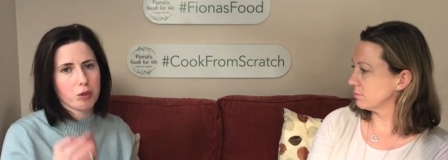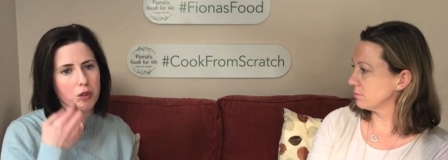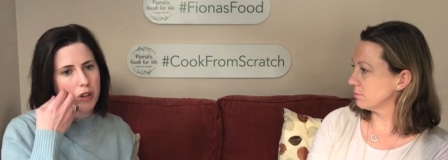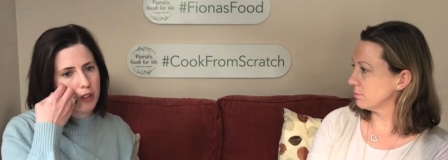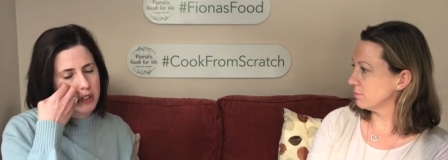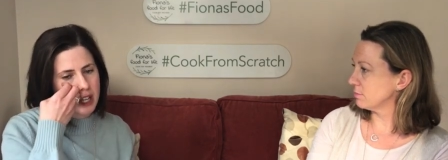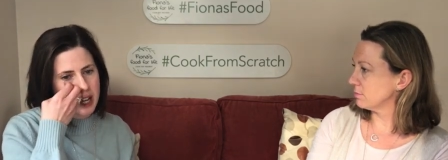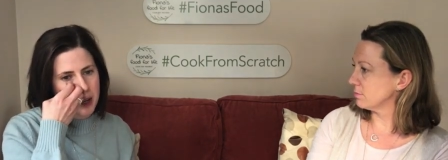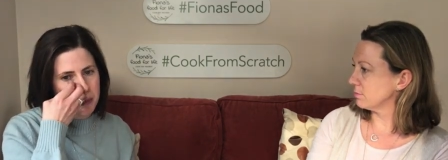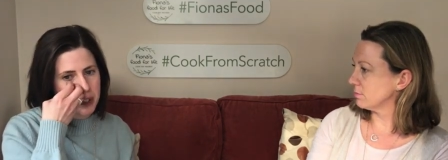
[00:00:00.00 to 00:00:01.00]
Speaker 1: phone calls,
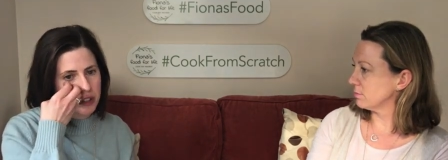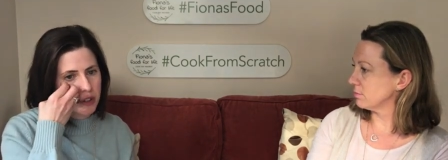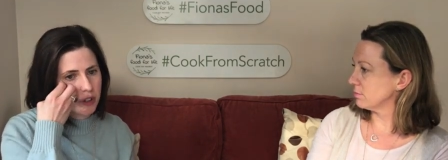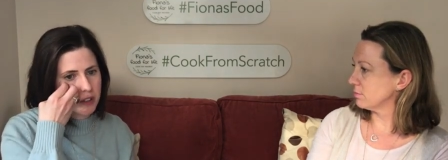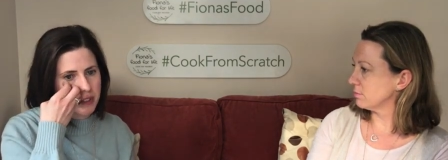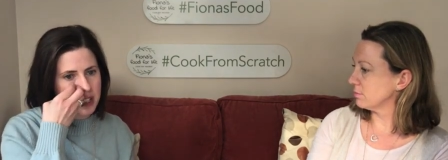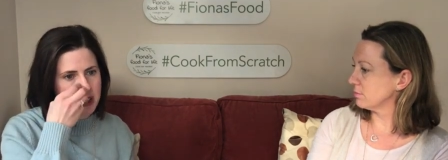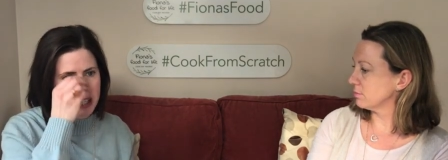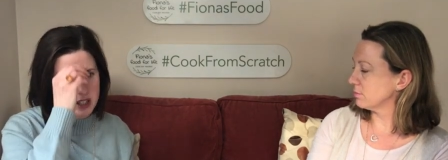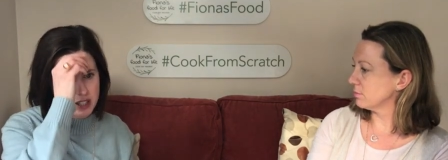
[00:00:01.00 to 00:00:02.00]
because all of these
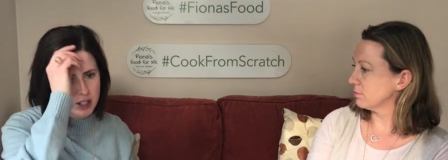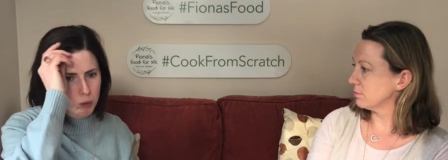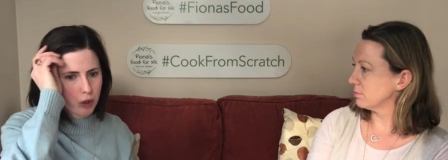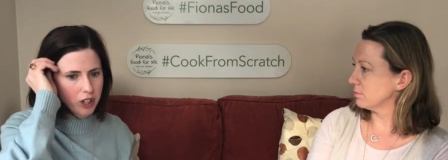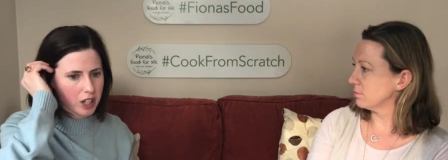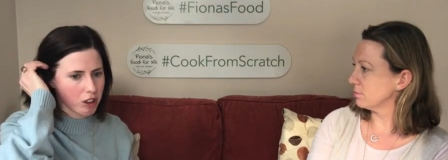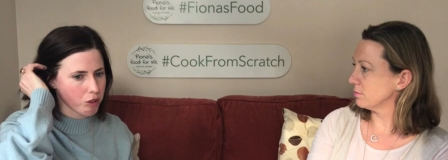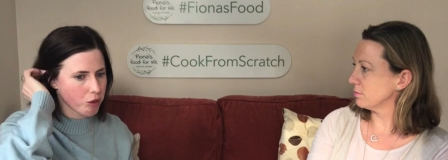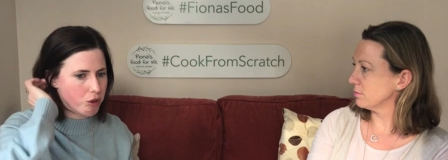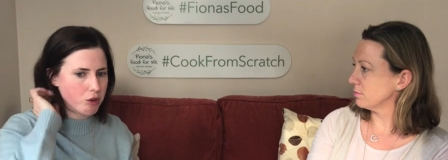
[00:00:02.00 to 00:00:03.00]
things, it's working
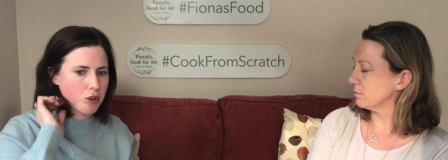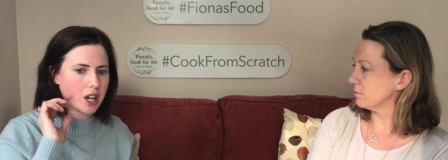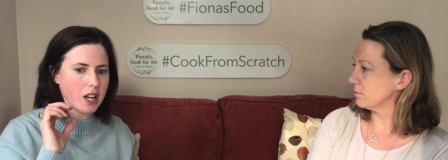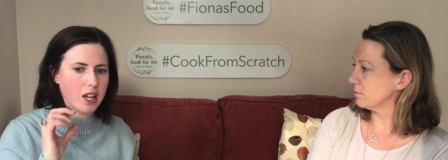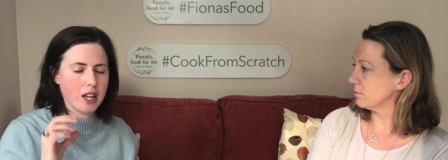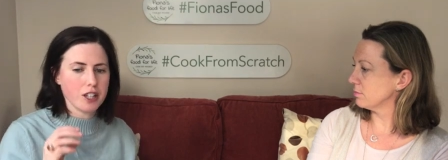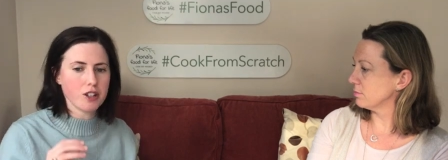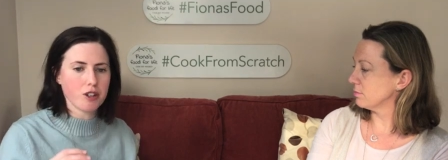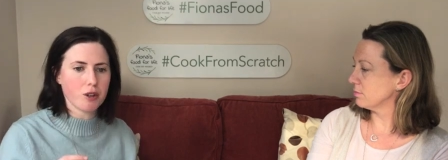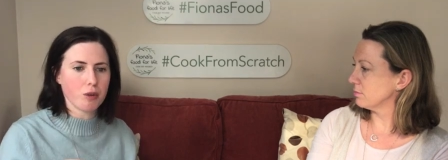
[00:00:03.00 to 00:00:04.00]
through. You
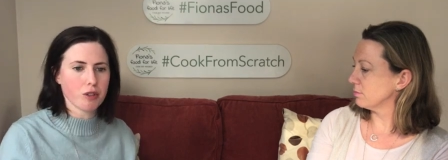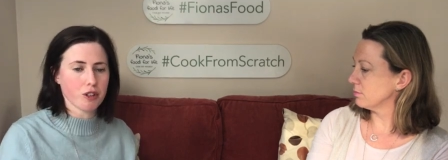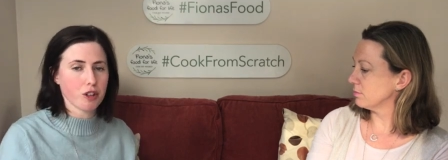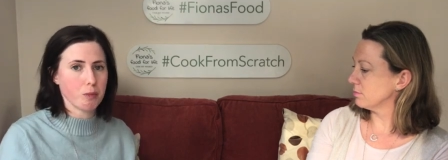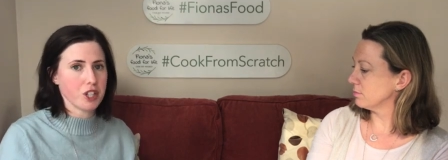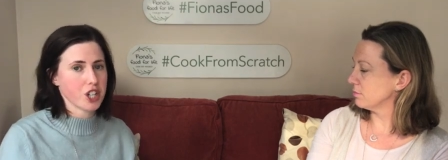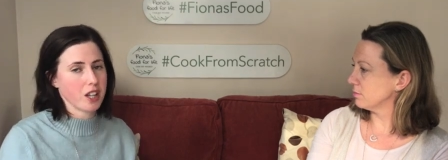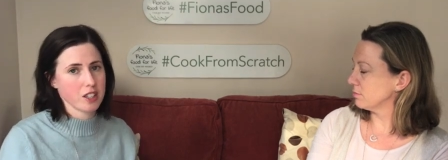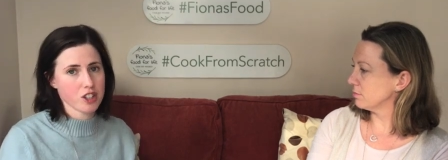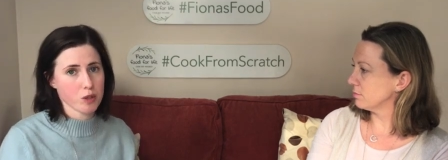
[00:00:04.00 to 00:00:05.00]
know, there could be
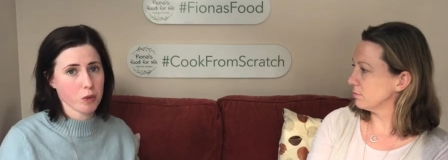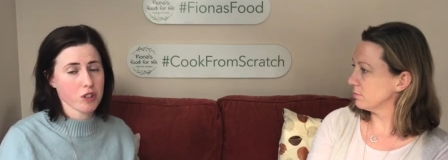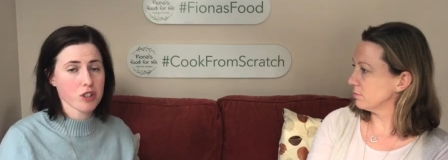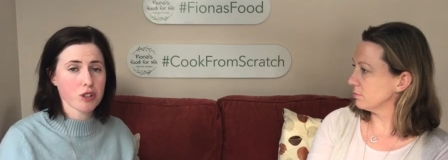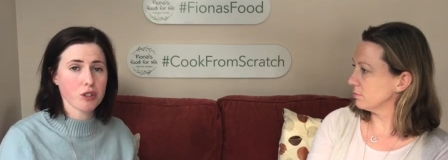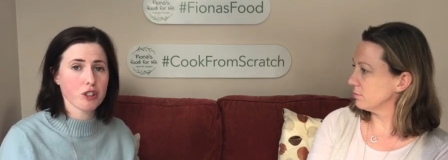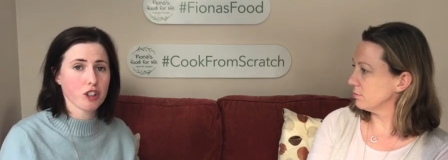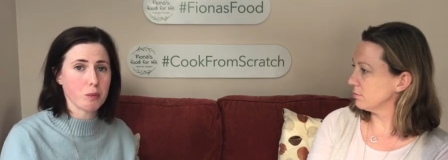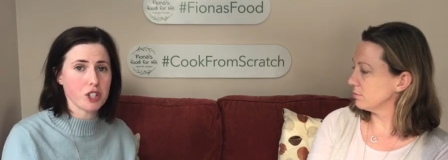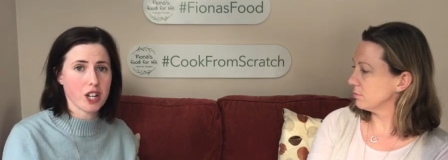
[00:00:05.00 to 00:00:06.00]
challenges with school, there could
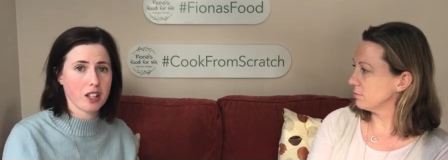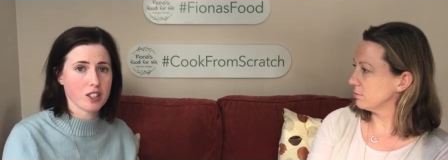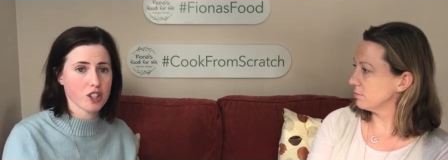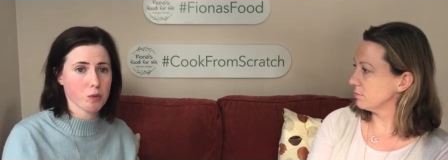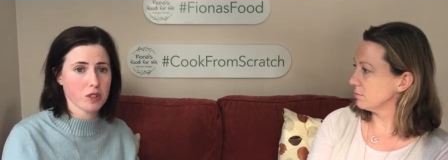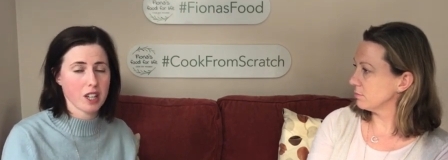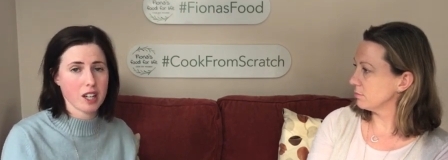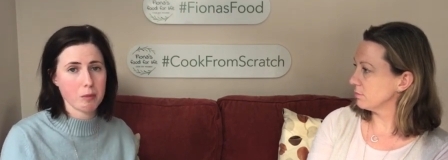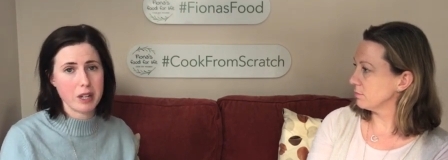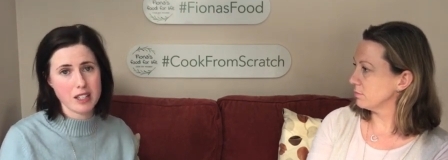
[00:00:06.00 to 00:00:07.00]
be challenges with
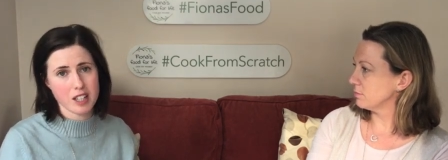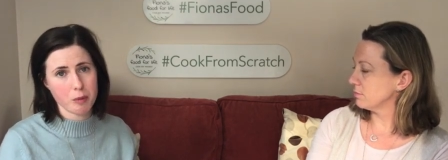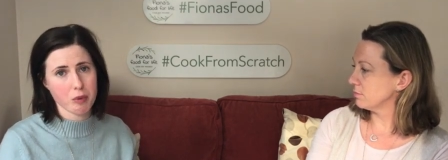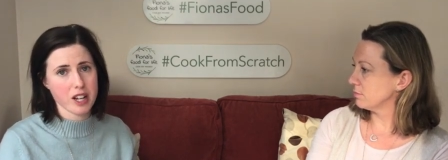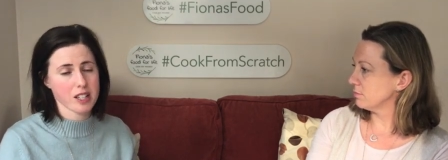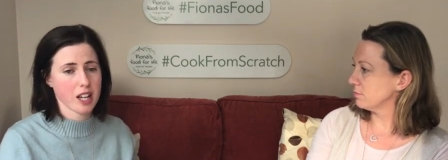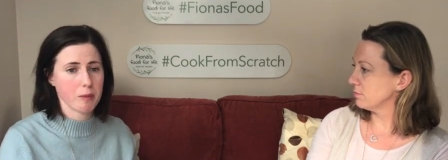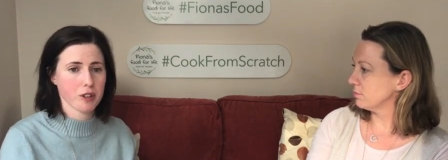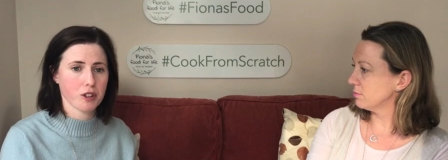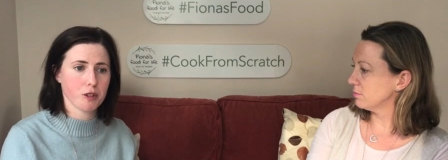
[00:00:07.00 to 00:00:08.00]
getting meals in a break time,
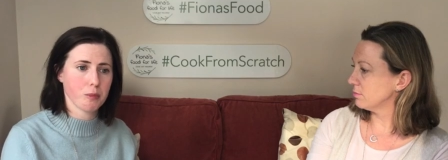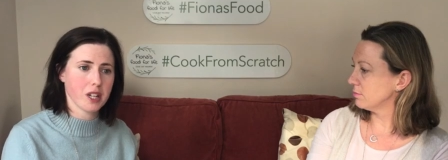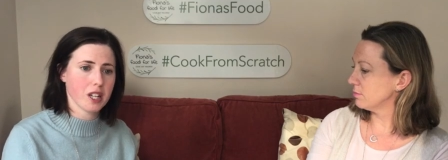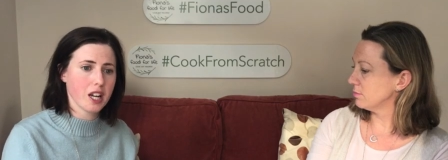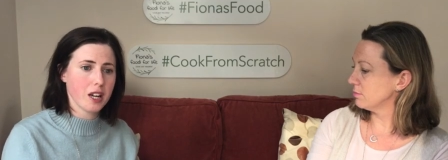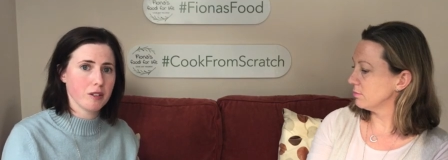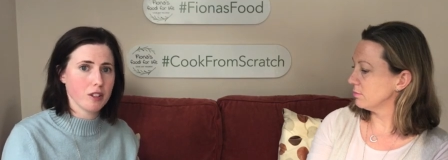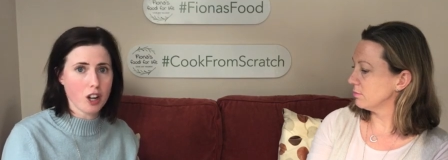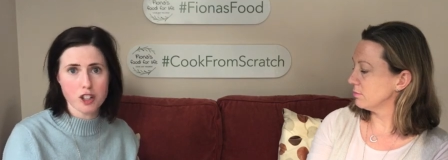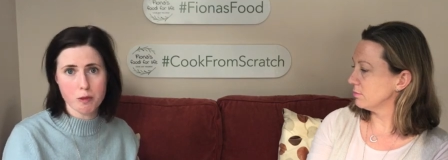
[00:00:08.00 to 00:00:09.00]
there could be
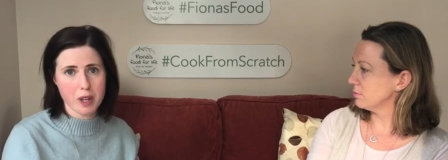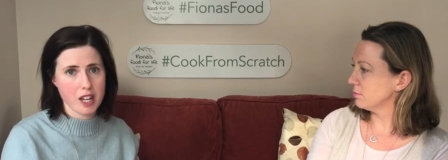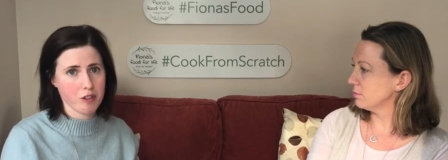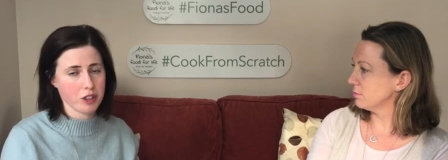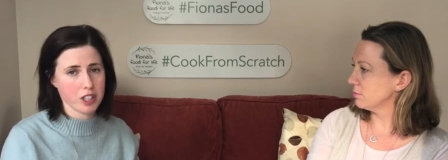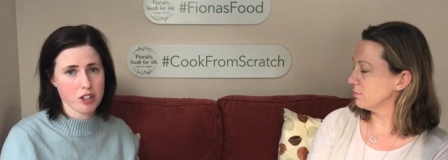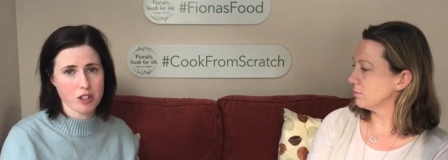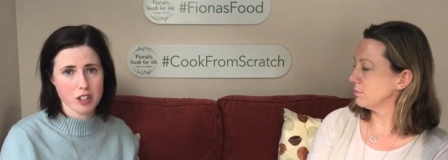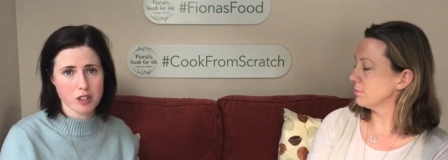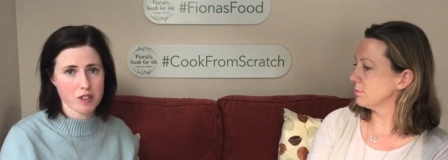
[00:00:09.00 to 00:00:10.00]
lots of behavioural issues,
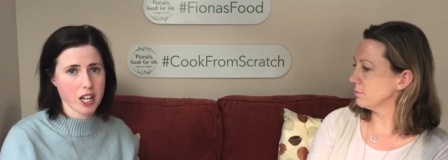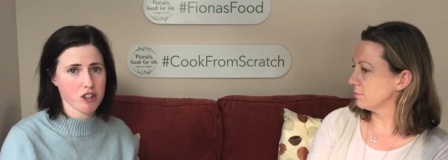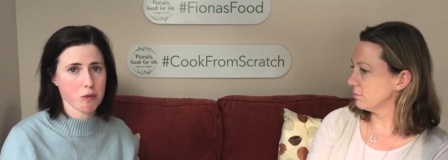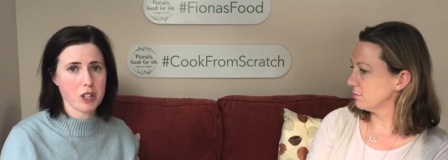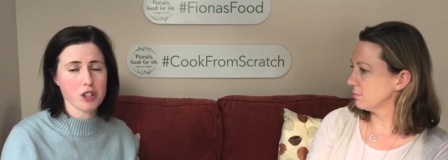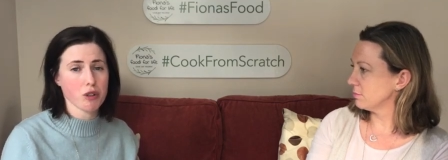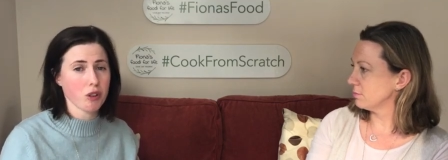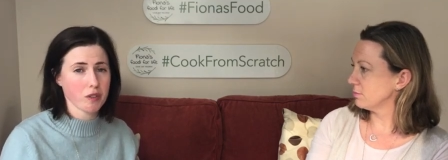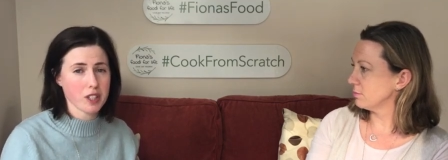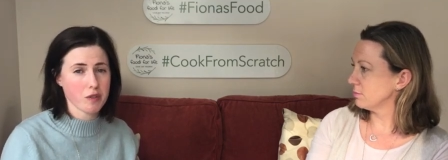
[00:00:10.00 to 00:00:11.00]
lots of tantrum issues, all
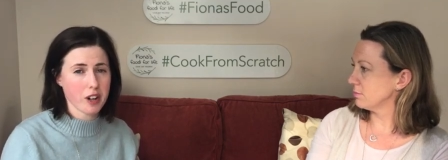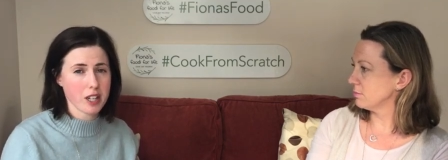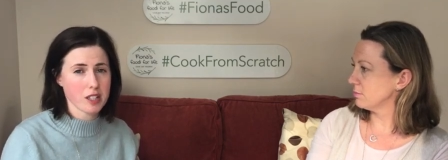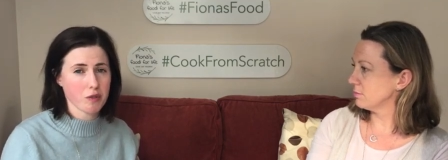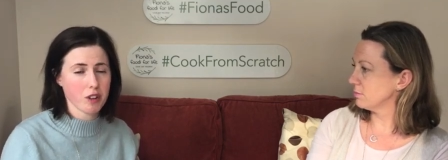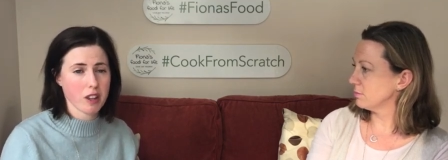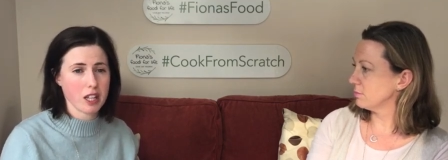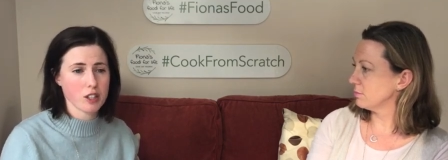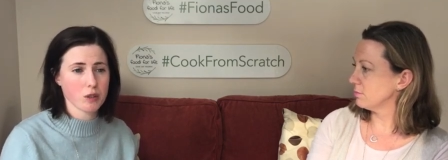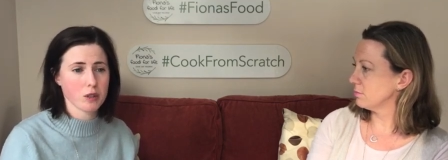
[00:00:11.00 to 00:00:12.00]
of these various different things.
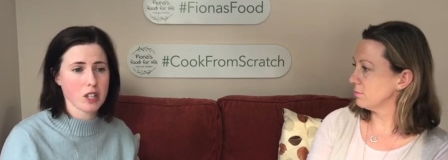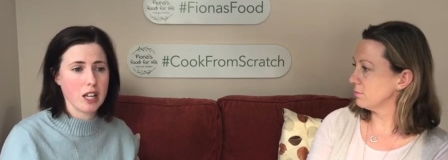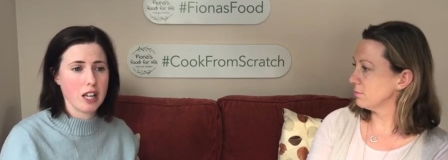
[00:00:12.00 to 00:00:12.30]
So it's